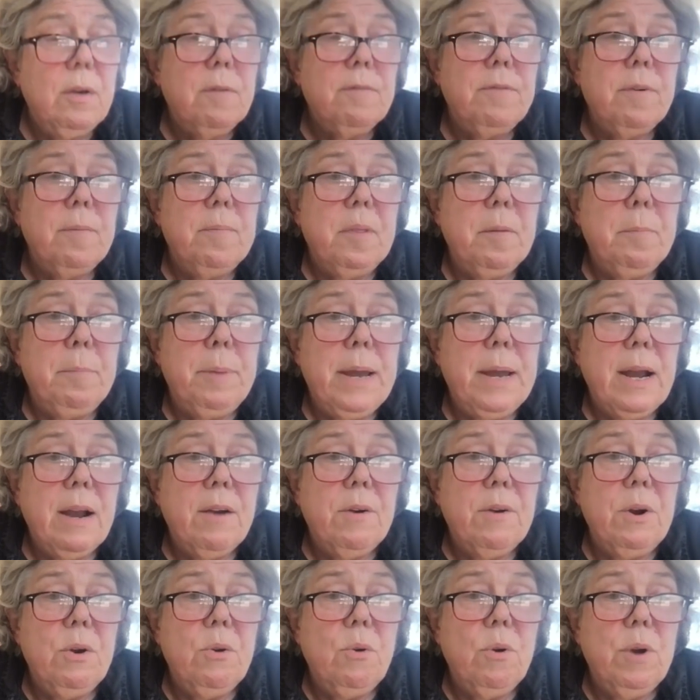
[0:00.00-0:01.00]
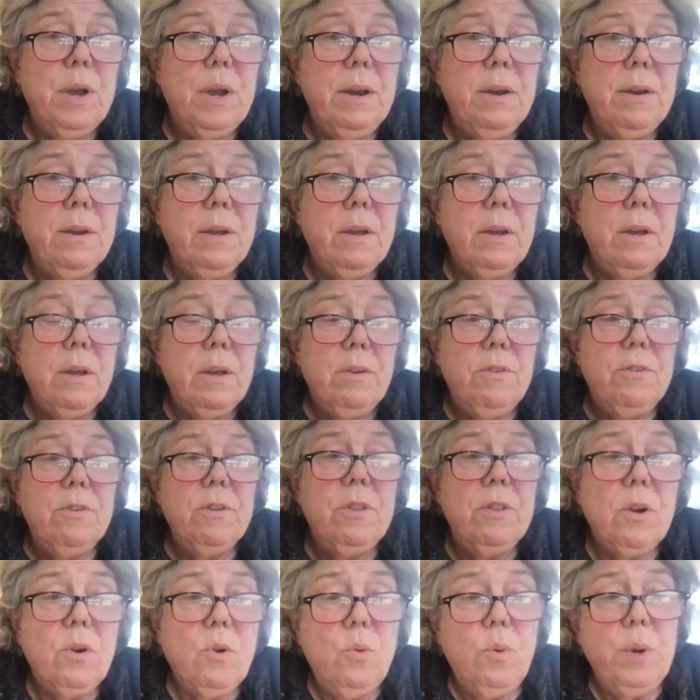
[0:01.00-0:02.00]
from the paranoid to
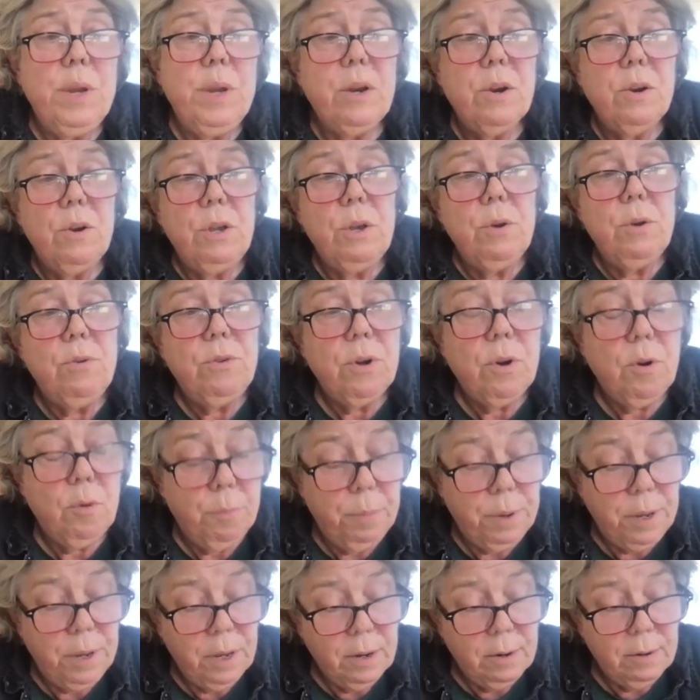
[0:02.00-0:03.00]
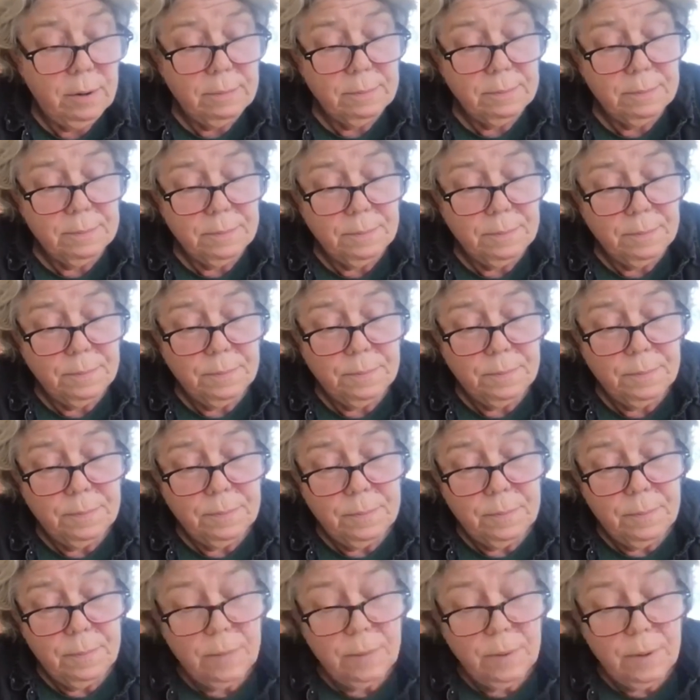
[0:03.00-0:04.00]
the queer utopian.
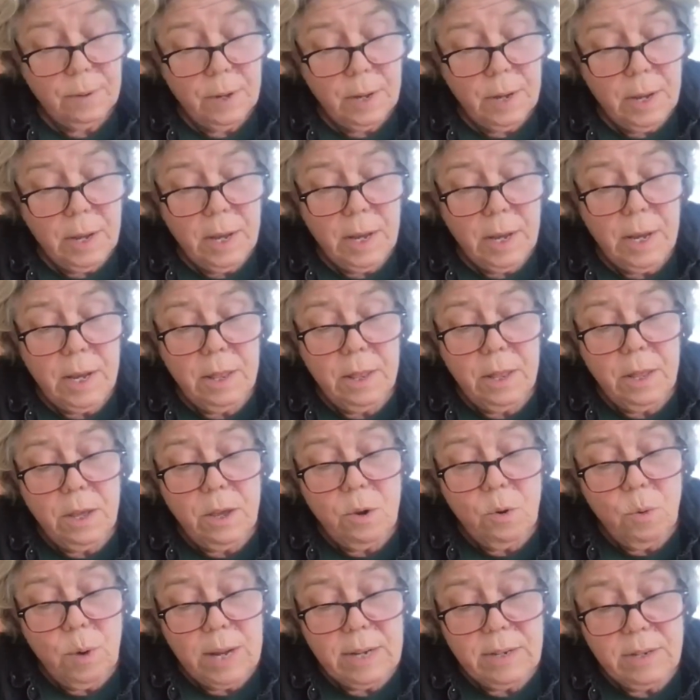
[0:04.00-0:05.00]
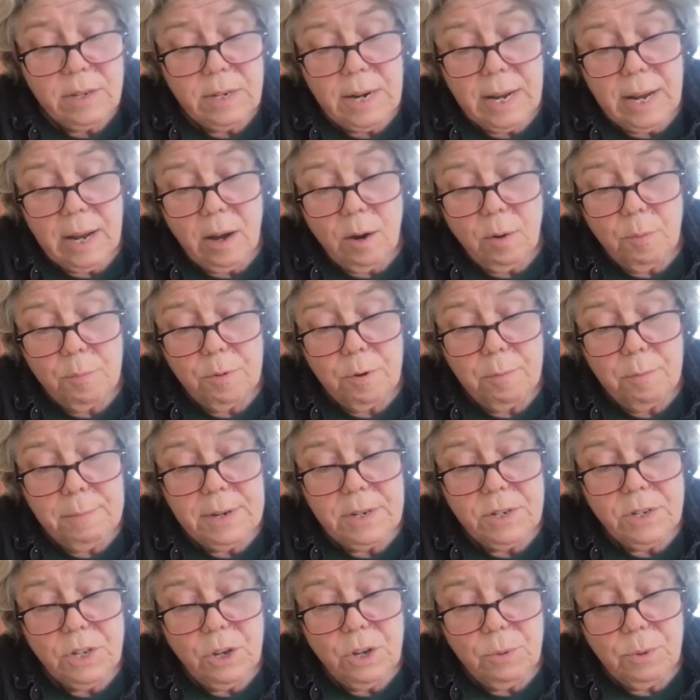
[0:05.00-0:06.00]
In the US now,
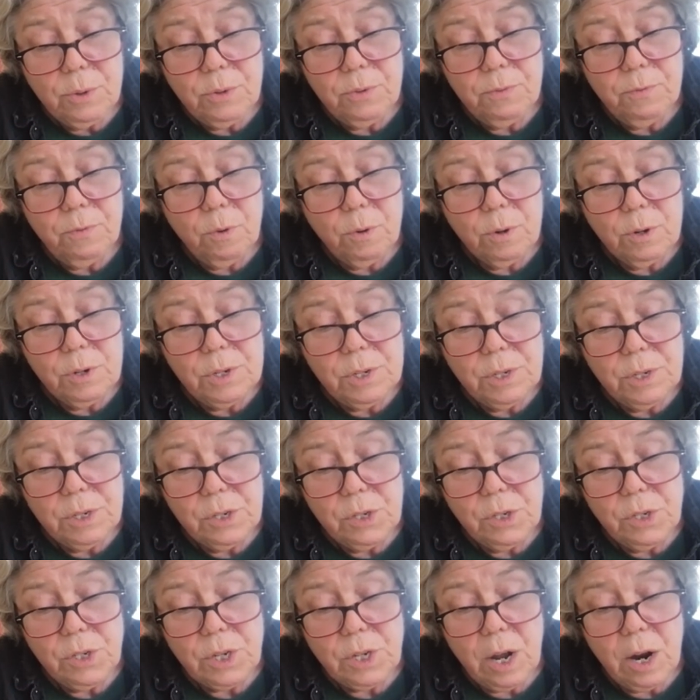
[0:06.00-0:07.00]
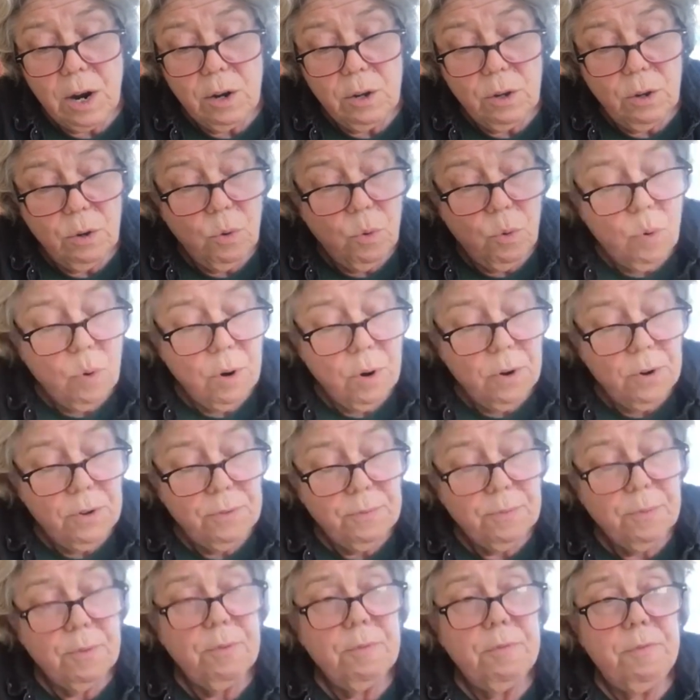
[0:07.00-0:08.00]
promiscuous forces are lures
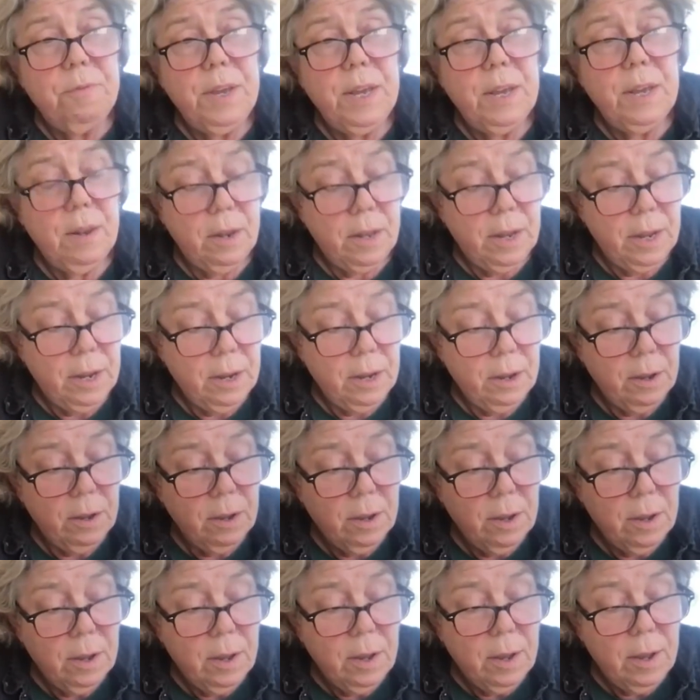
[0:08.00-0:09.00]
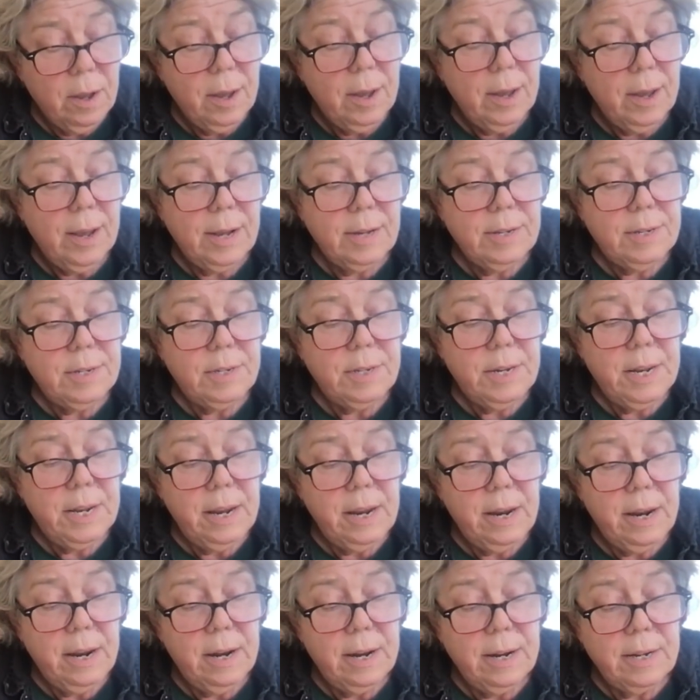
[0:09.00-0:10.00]
for feelings. A
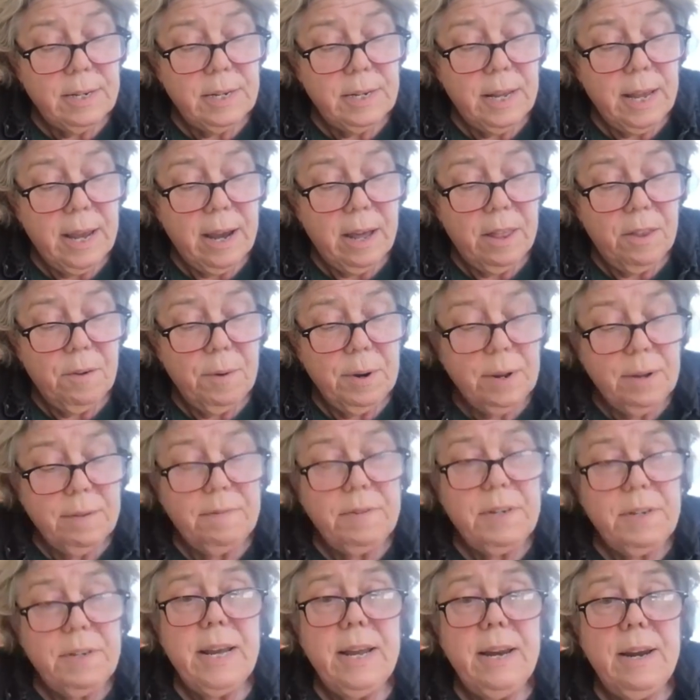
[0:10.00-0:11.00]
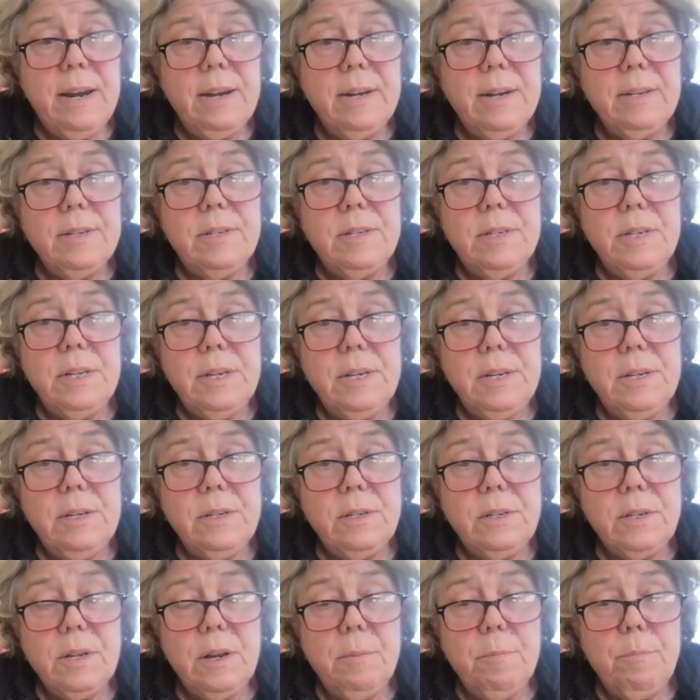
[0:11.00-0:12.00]
scene is a gathering of
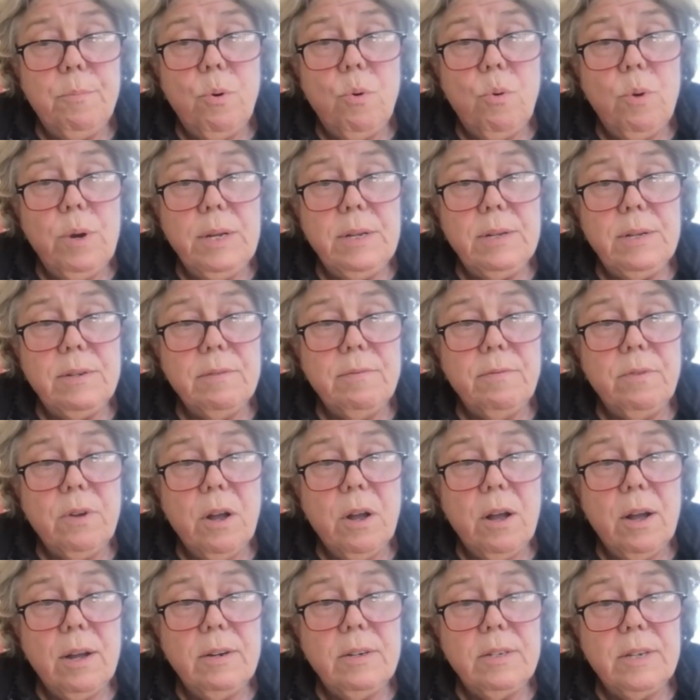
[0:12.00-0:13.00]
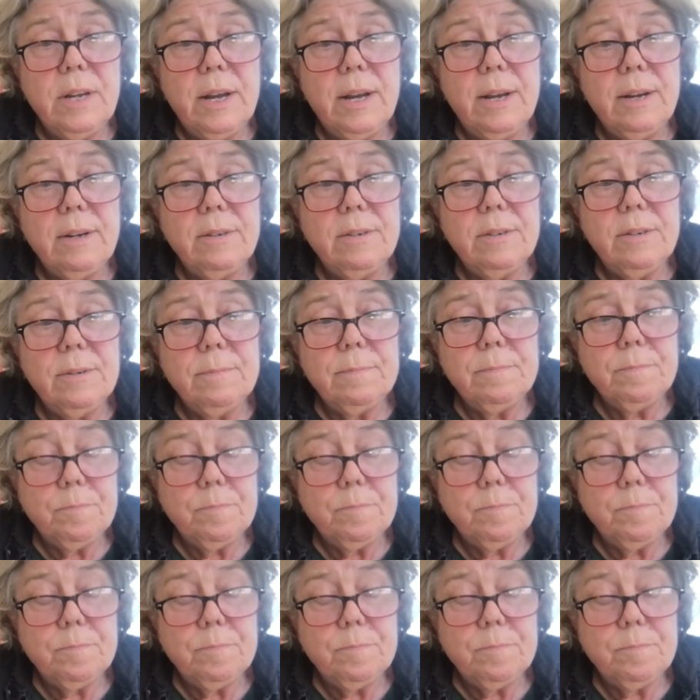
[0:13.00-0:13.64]
tendencies and points of contact.